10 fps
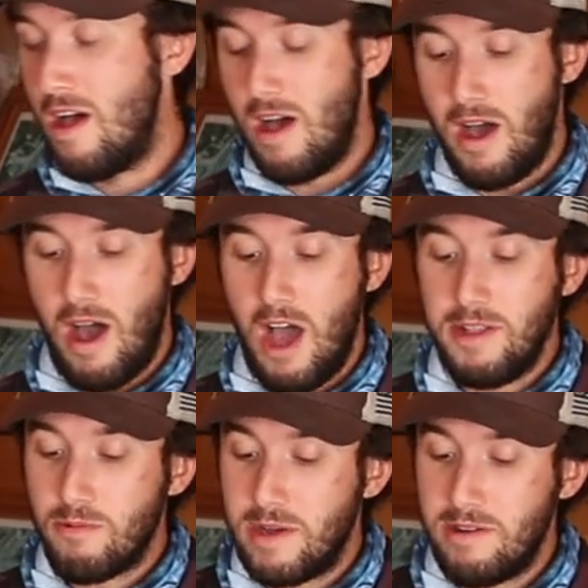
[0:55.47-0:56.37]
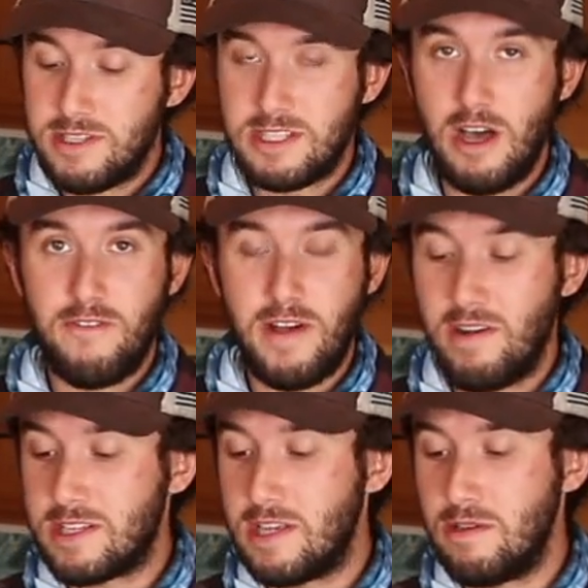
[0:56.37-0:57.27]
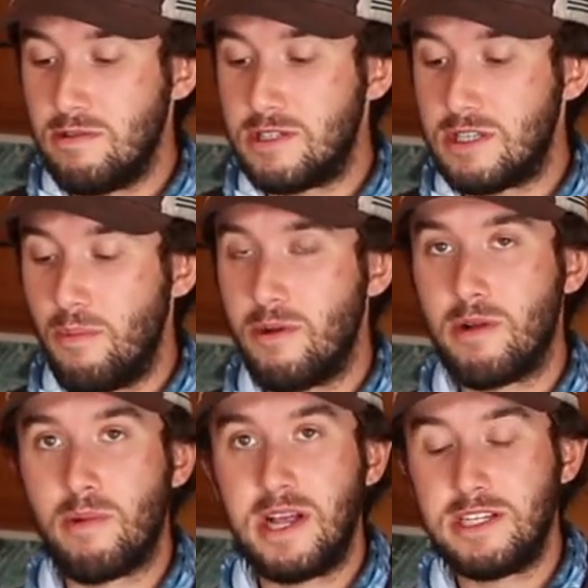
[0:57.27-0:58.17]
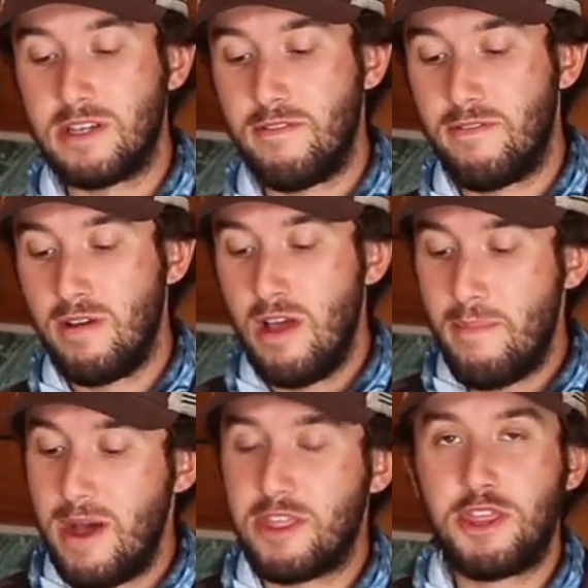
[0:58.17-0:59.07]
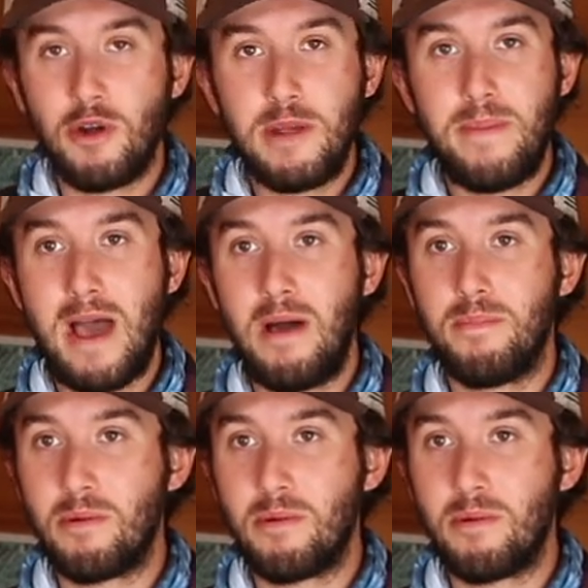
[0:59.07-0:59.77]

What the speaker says: On the reel itself, I like to use somewhere in the range of about 30-pound